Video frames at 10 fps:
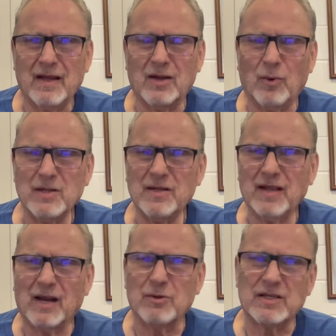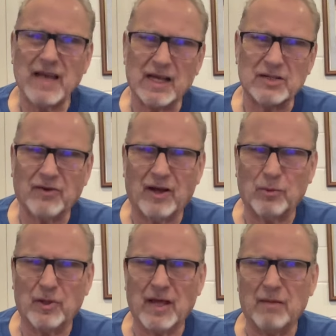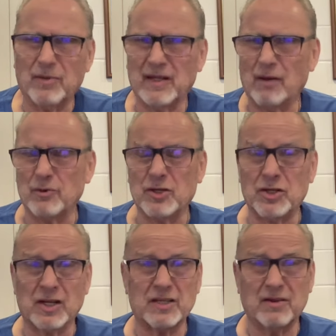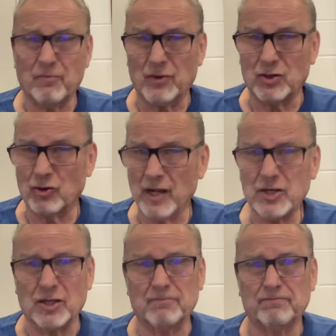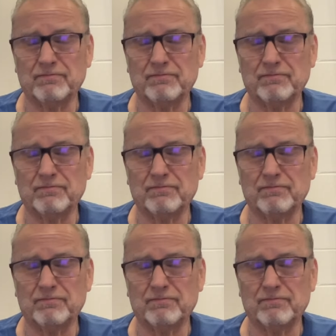And it wasn't that I was satisfied with that, but that was just the tradition.